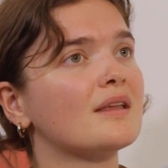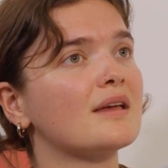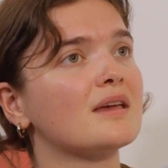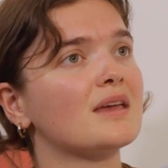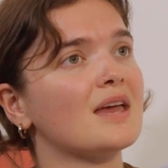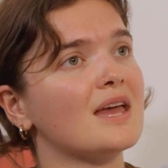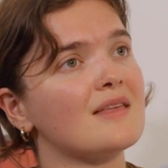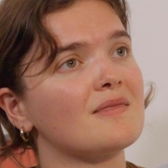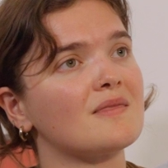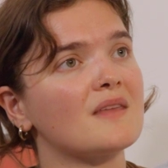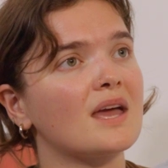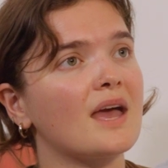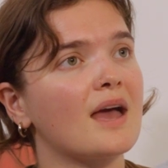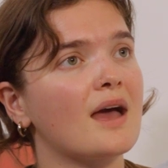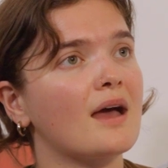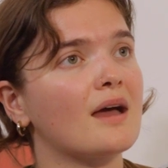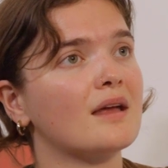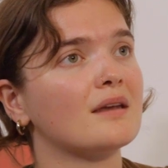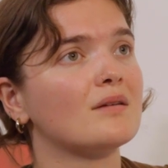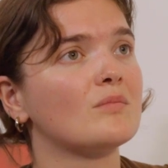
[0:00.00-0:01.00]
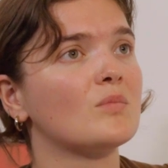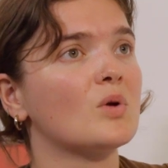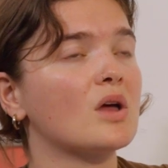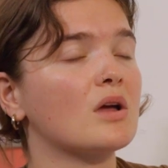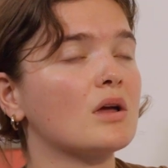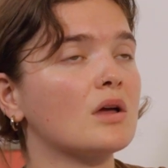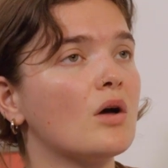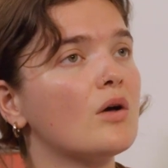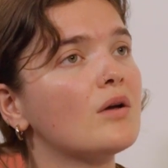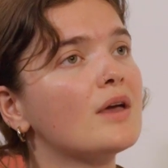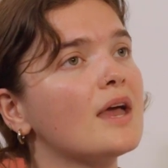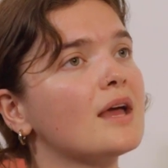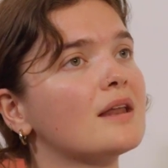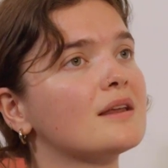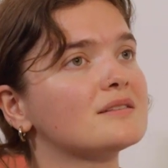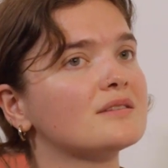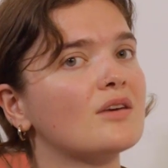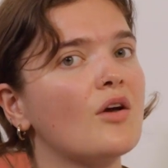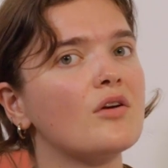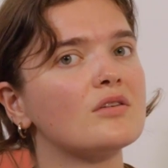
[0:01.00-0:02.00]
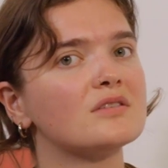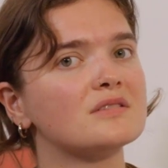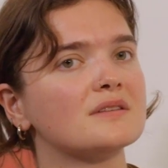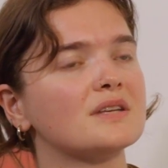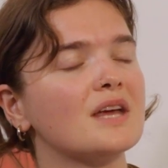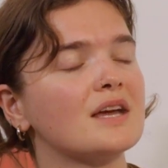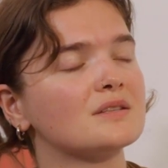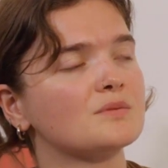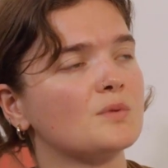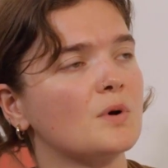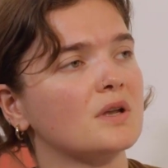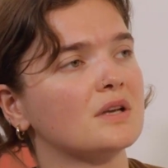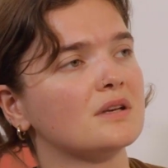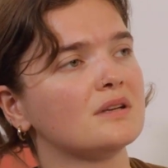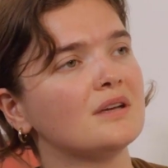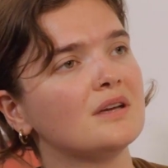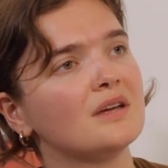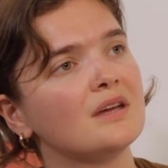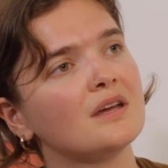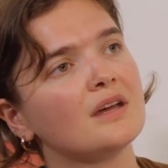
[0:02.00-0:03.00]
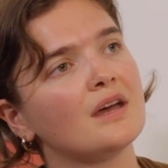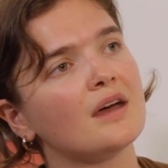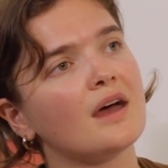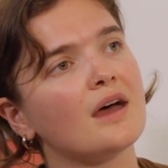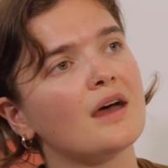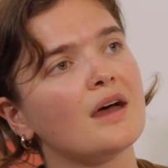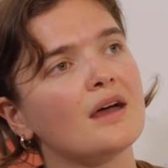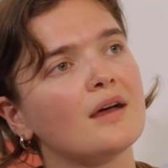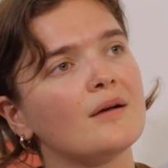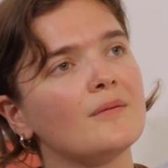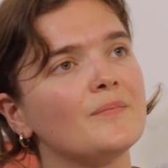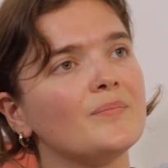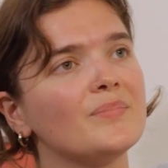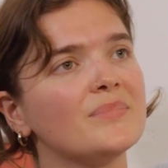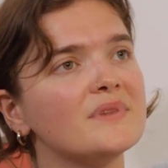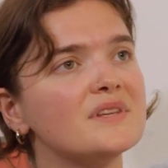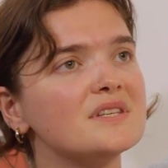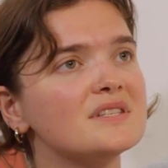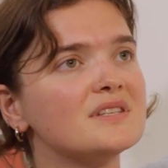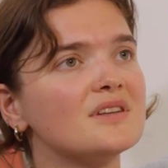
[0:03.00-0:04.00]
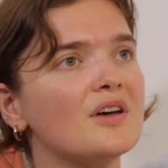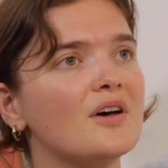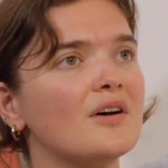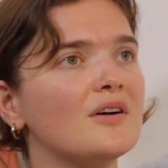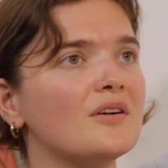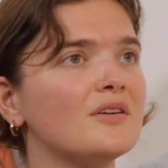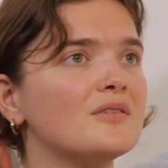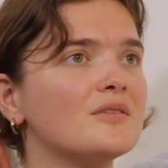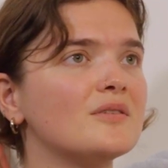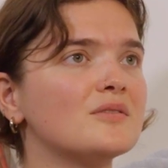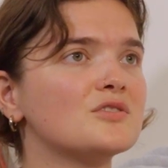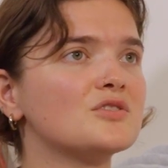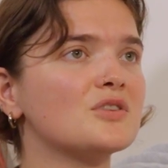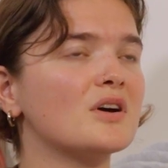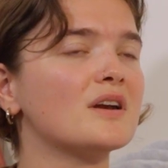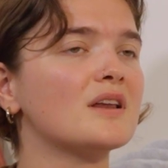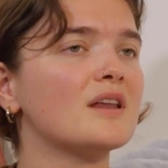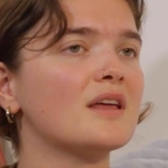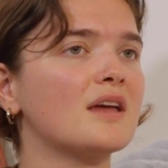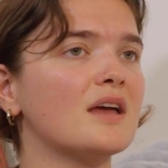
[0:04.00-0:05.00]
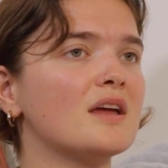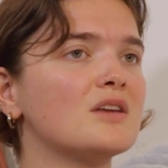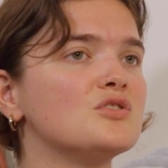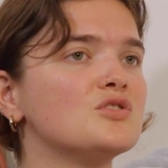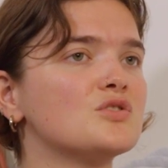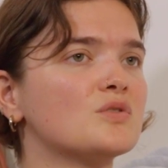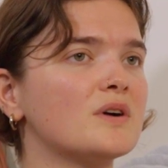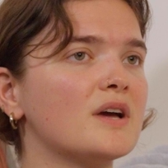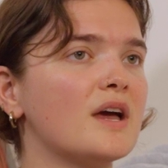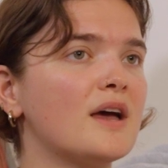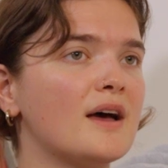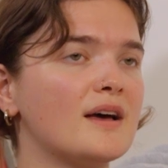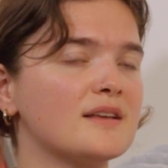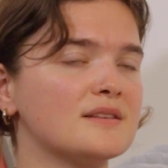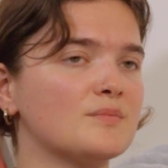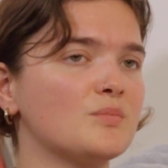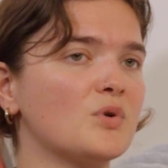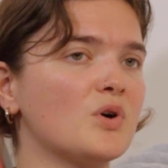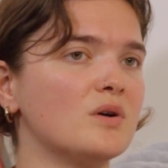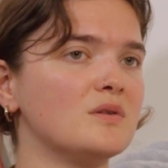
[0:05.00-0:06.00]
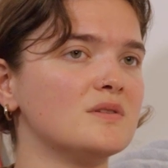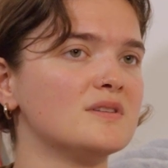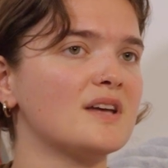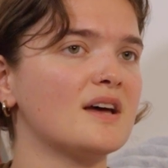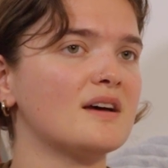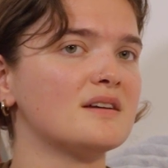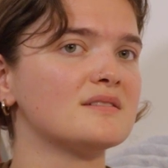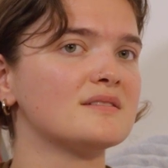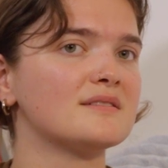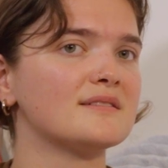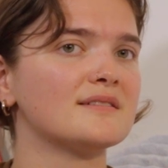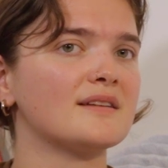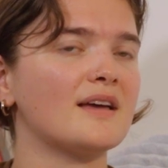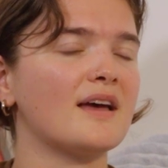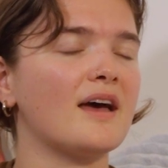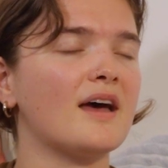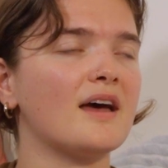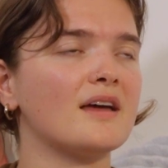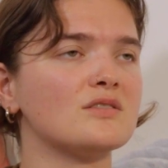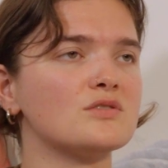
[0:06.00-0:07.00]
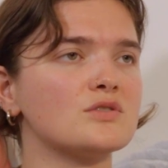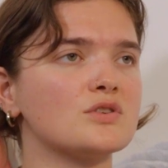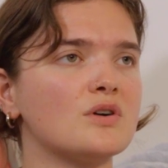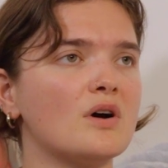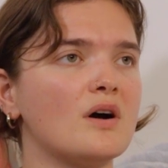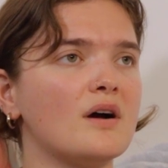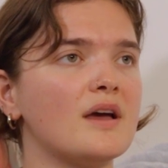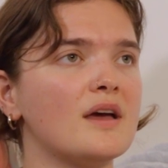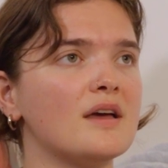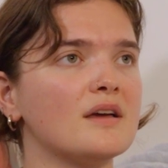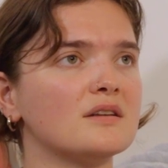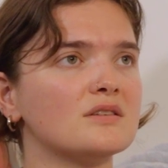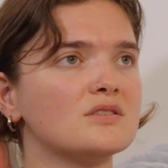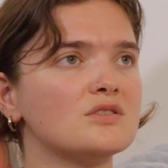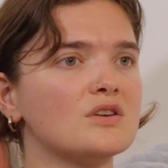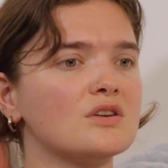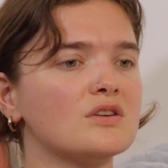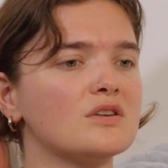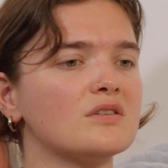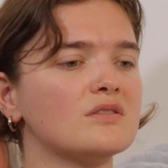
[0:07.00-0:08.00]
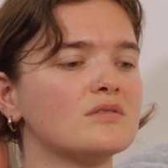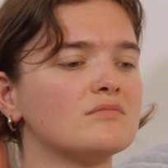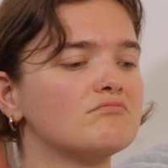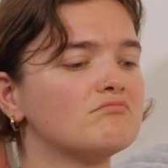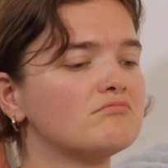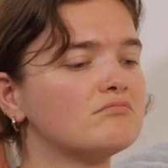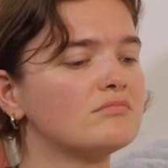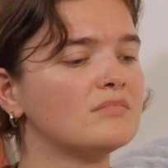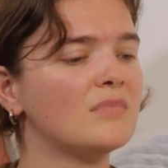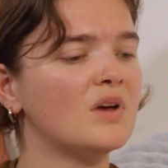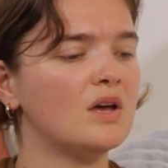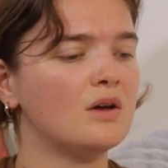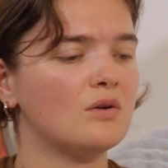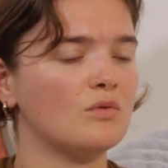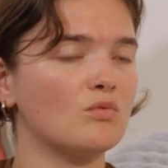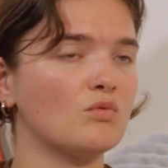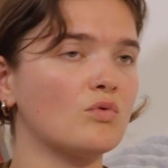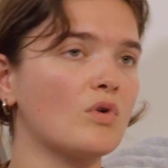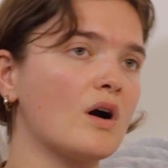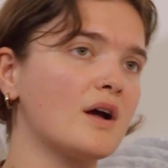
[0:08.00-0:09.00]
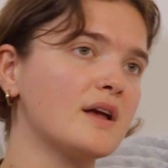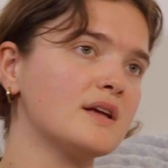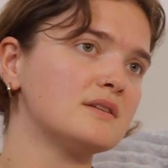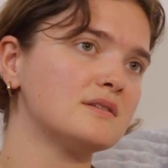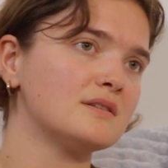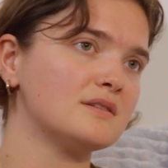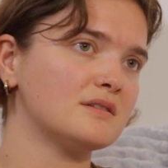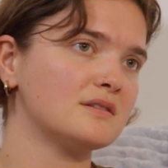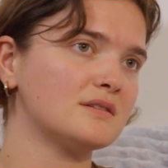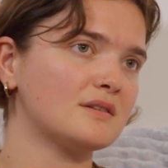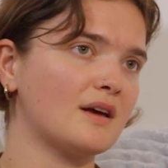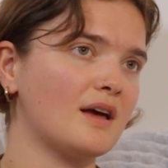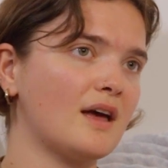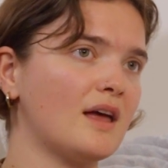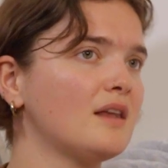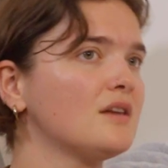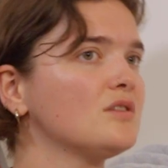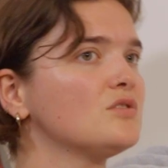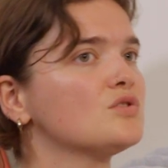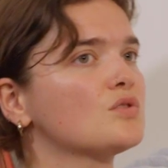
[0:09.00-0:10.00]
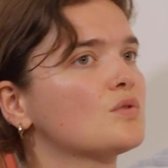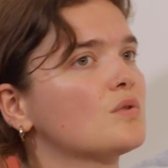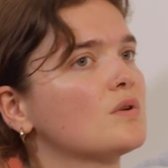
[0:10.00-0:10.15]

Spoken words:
like in the can, I'm like, okay, let's go to the next one. So trying to like enjoy it as a process, and trying to write and